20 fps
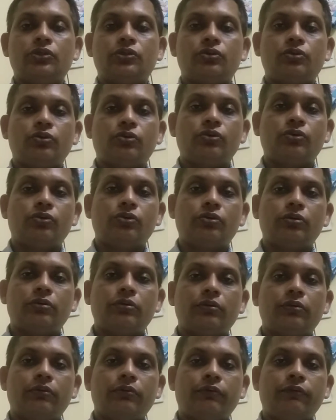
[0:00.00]
So
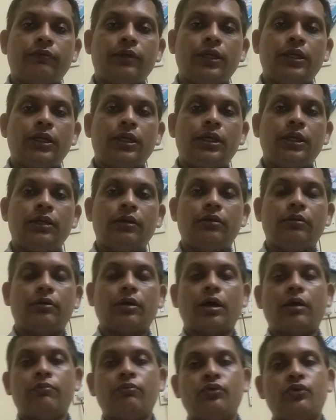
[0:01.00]
we
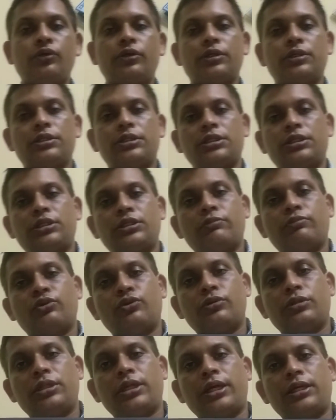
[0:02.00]
are more concerned
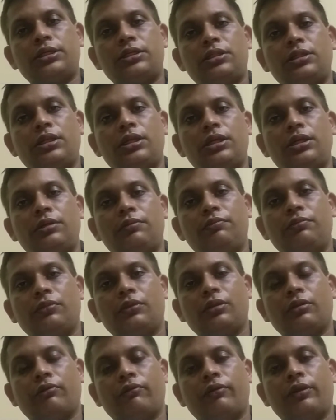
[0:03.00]
about that,
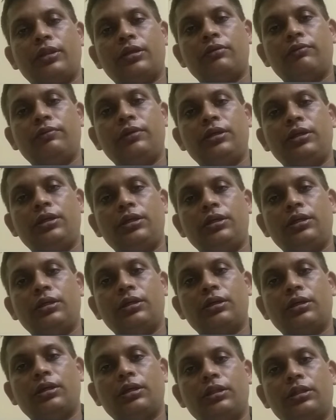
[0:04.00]
whether
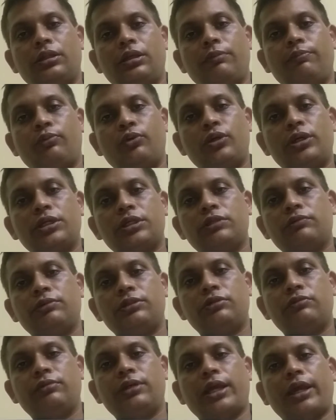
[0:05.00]
the products
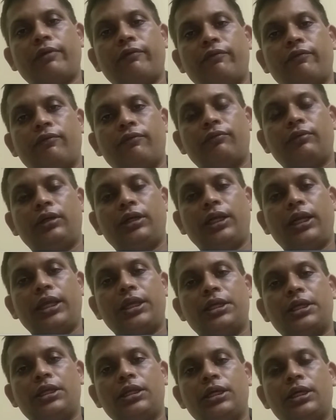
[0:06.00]
which we have
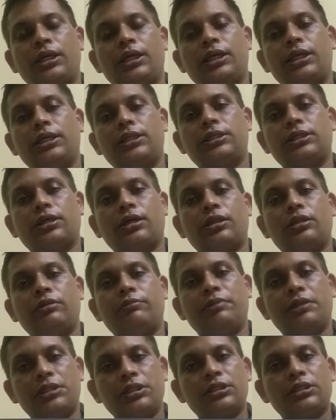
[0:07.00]
taken is on the
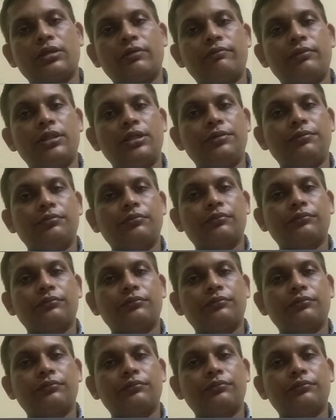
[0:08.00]
basis of the